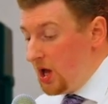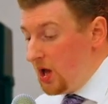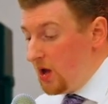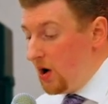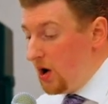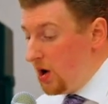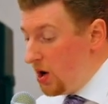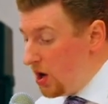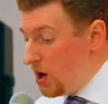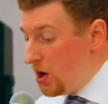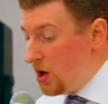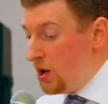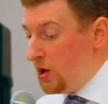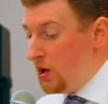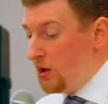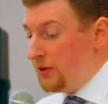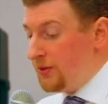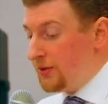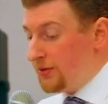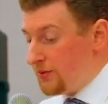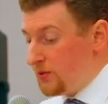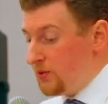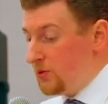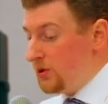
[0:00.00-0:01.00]

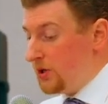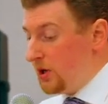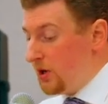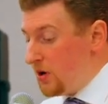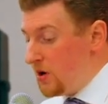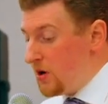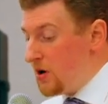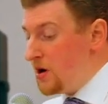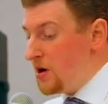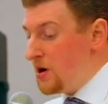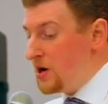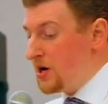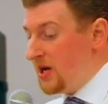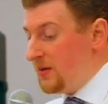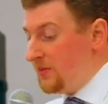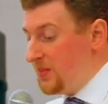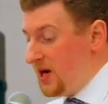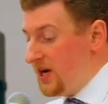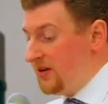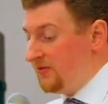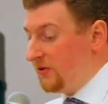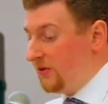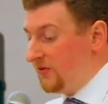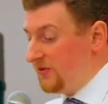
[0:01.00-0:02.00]
all through the long and
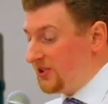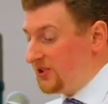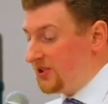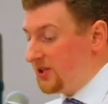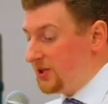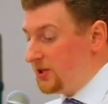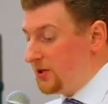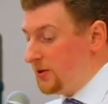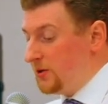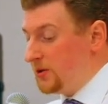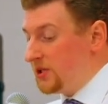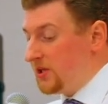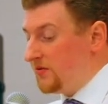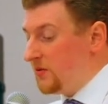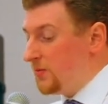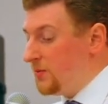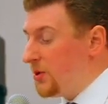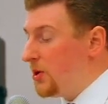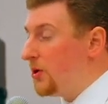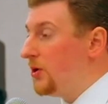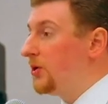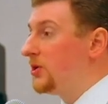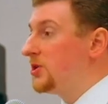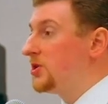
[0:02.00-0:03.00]
painful vicissitudes of
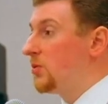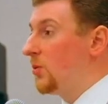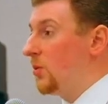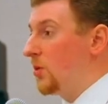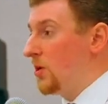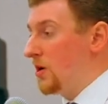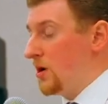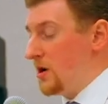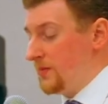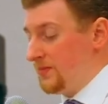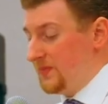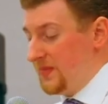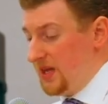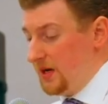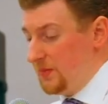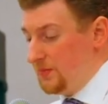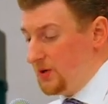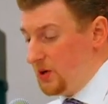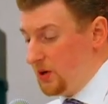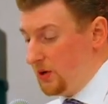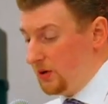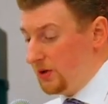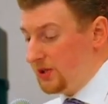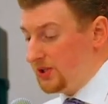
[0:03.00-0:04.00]
imperialist war and
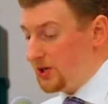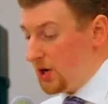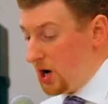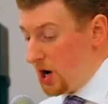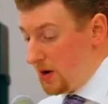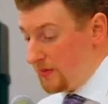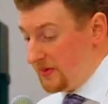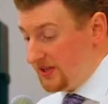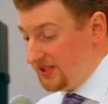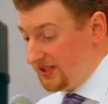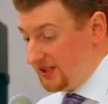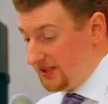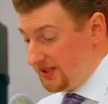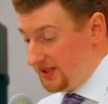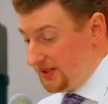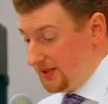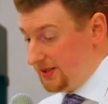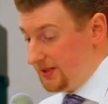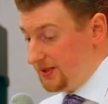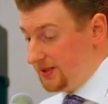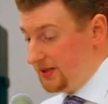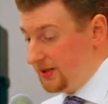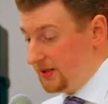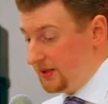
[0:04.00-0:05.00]
imperialist
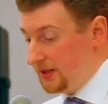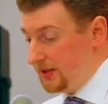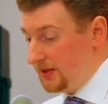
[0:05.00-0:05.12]
armistices.